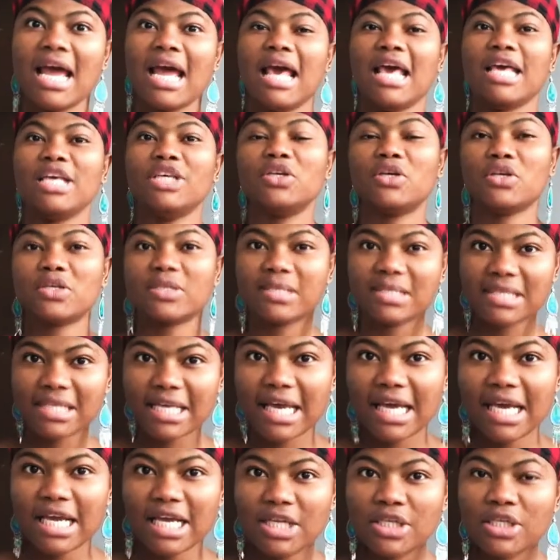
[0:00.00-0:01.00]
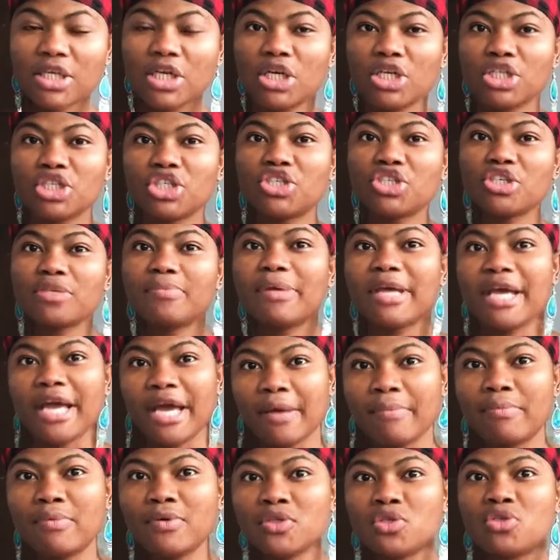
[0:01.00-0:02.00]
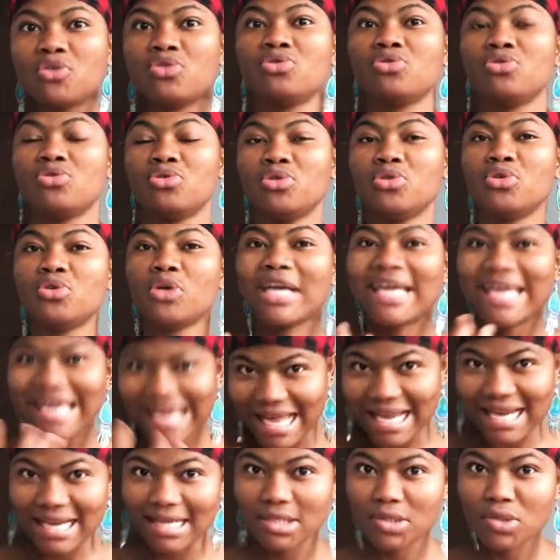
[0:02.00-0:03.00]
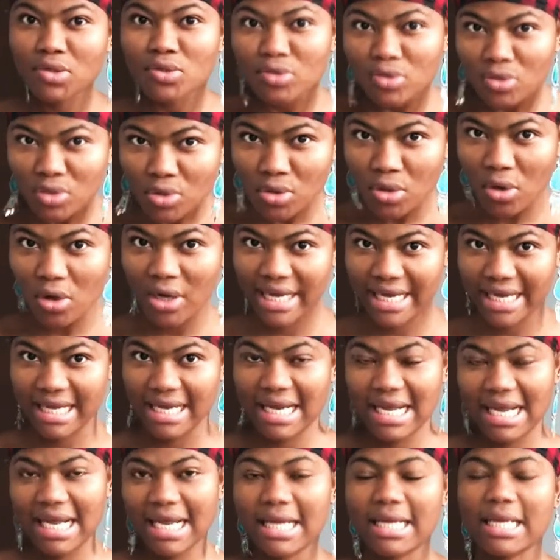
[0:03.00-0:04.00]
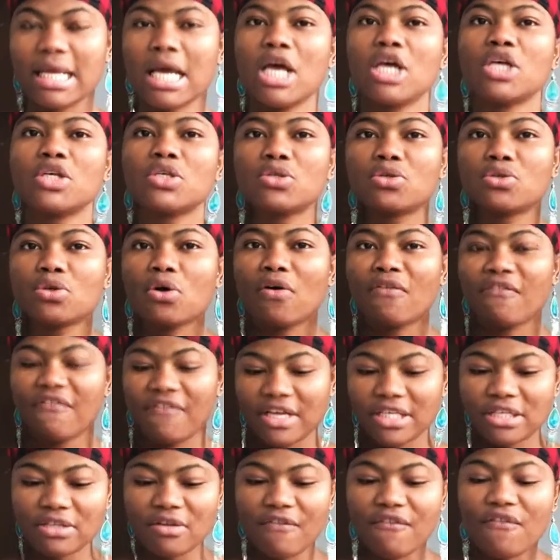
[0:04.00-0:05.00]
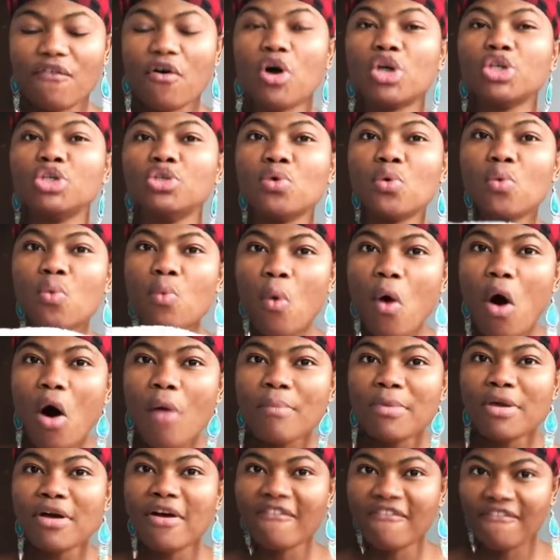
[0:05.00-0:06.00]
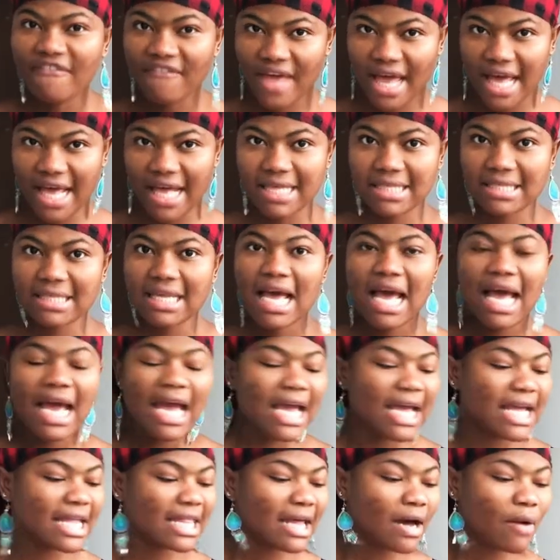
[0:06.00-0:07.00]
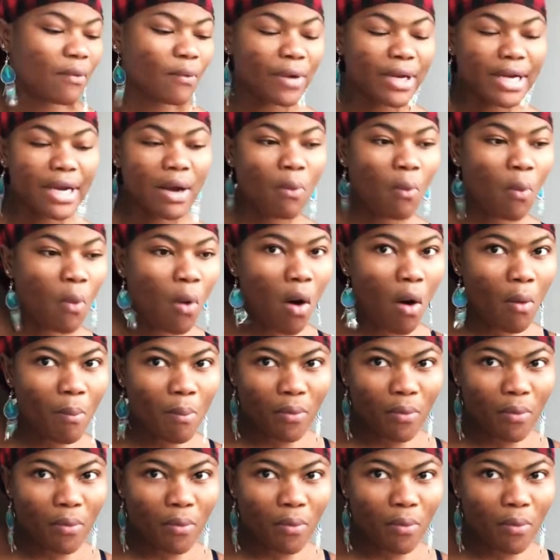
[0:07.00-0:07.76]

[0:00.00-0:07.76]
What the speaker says: Your skin should be able to get it, to soak it in. So first of all, you warm your face either with a warm